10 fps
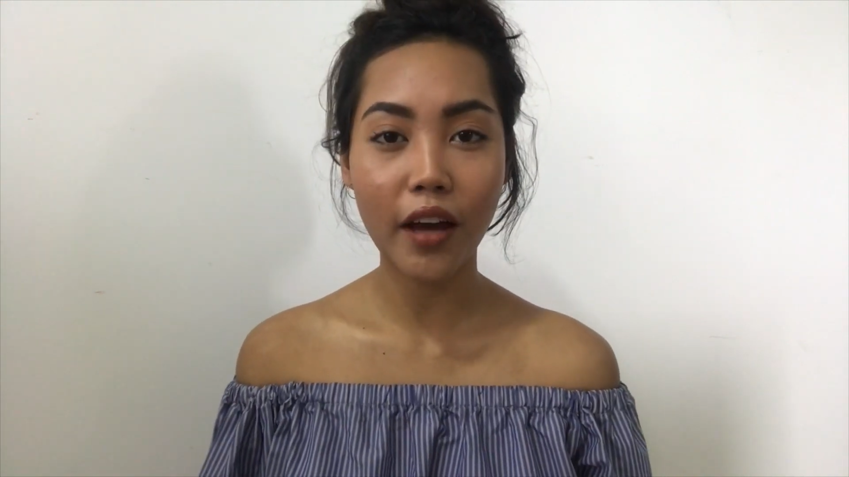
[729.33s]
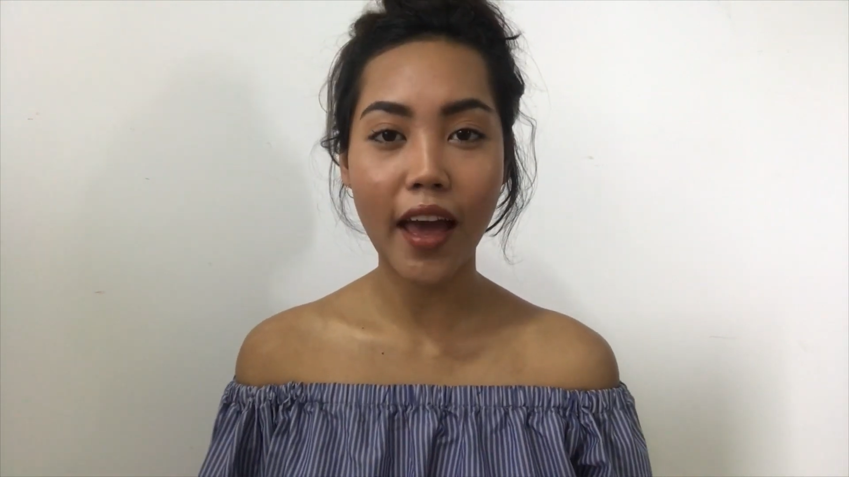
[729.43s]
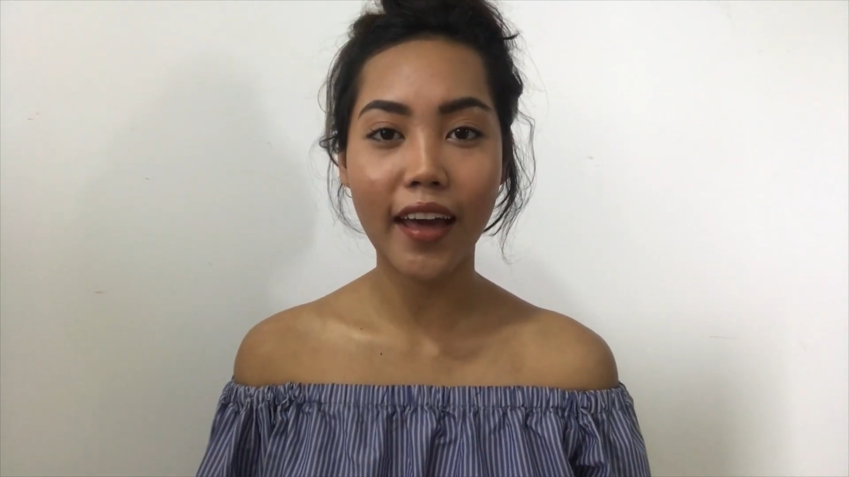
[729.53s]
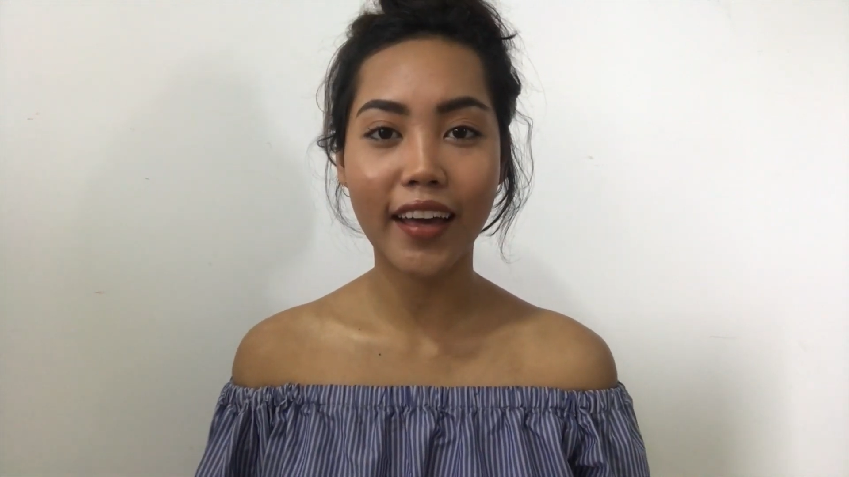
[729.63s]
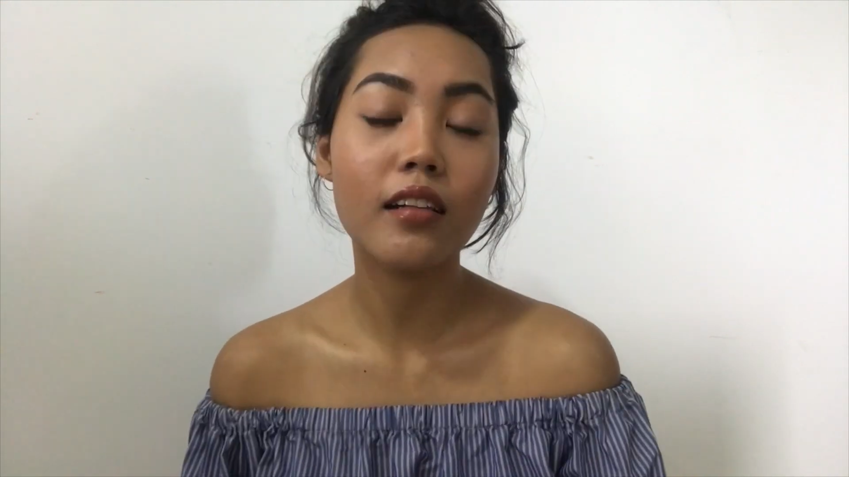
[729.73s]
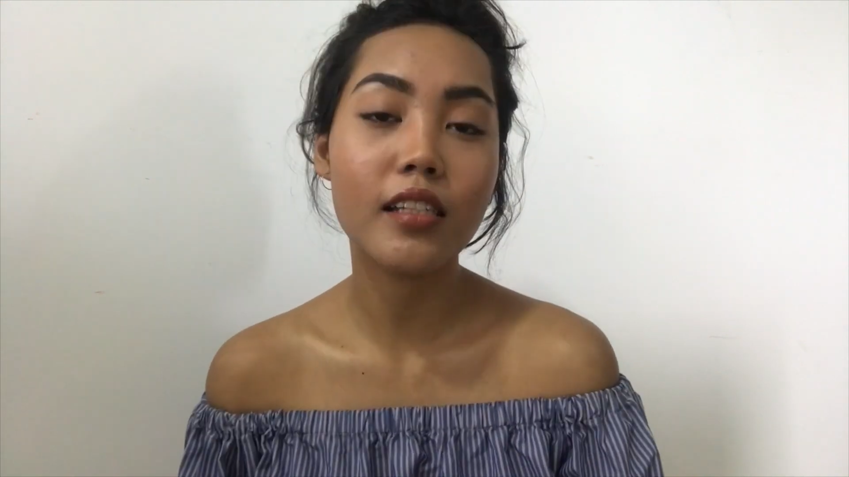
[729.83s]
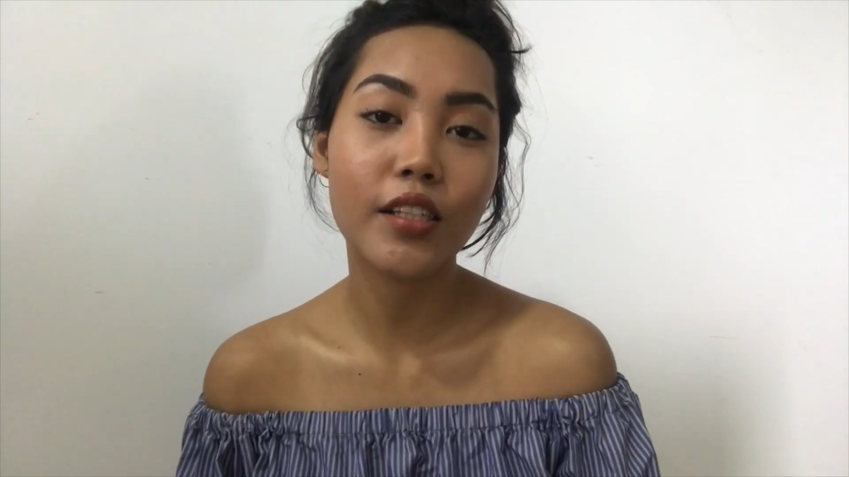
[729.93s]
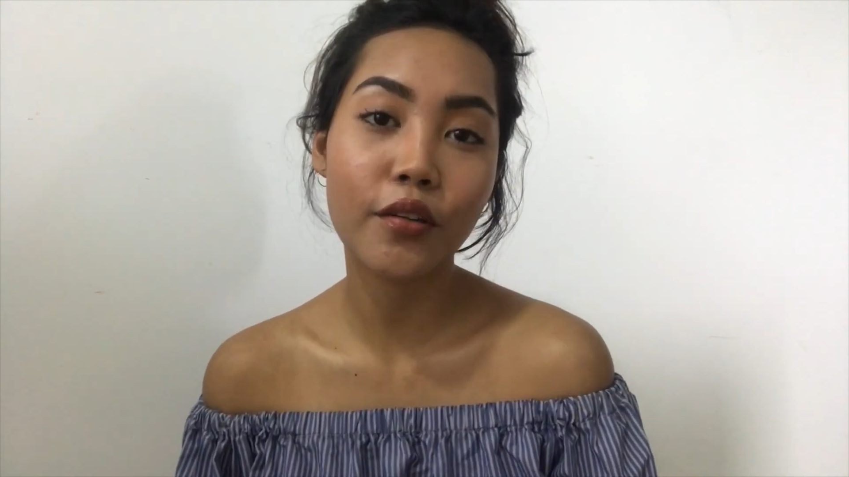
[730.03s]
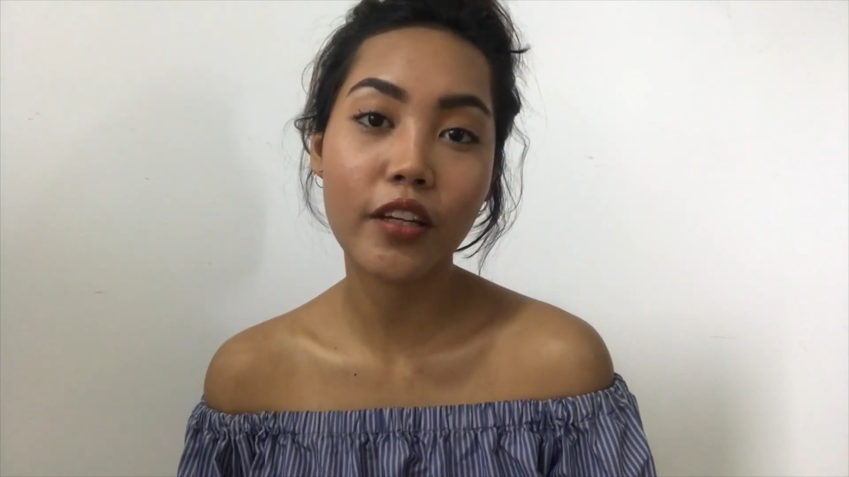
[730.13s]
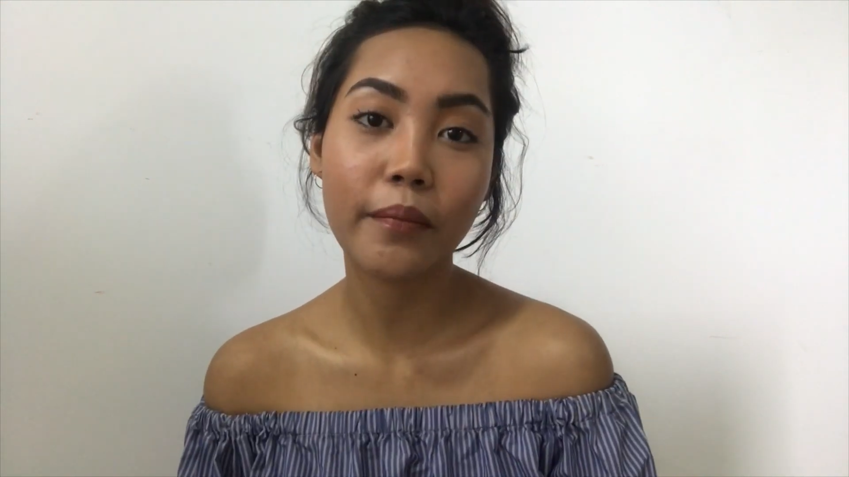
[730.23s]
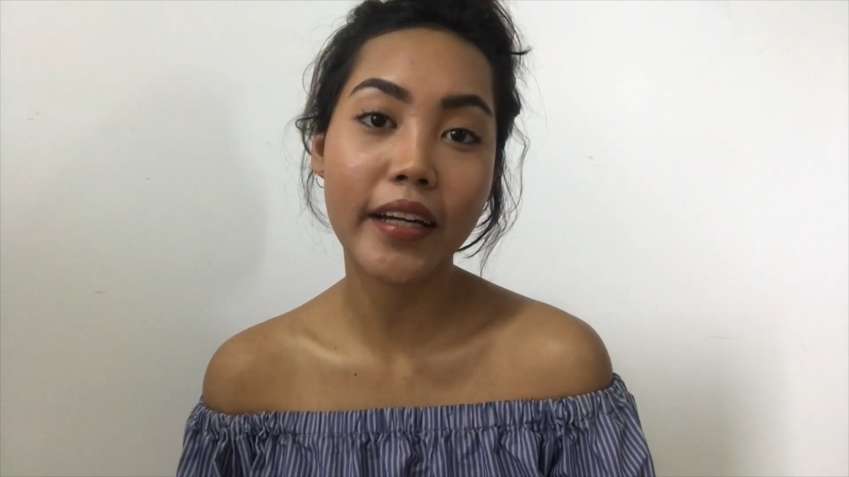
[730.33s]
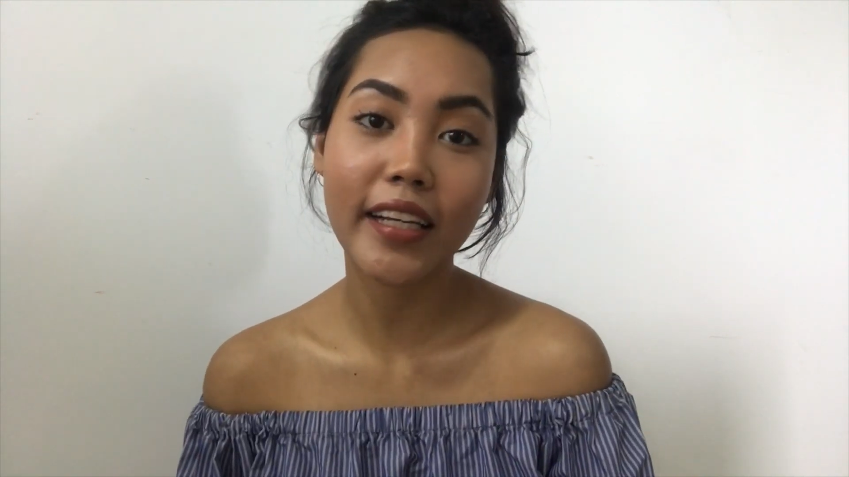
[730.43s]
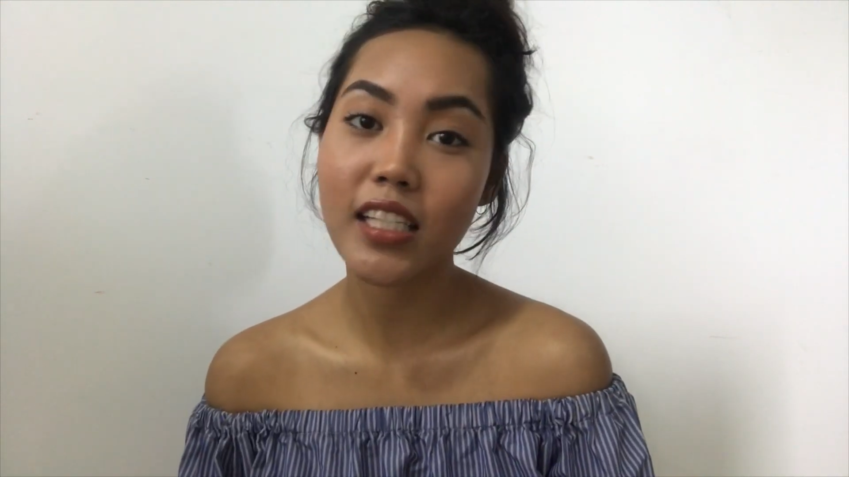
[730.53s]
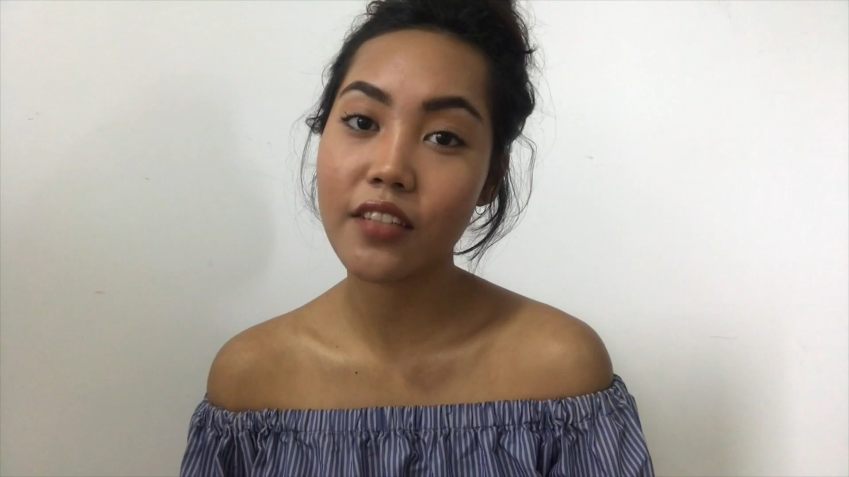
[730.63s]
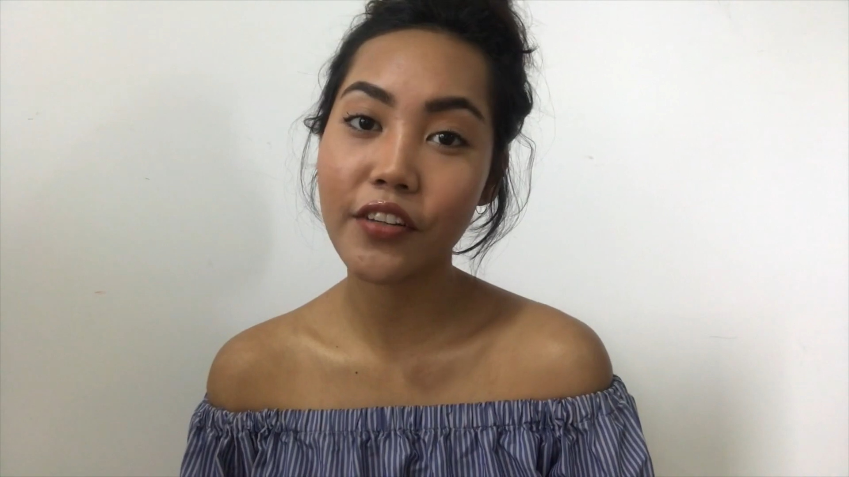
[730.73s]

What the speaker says: and I'll see you in my next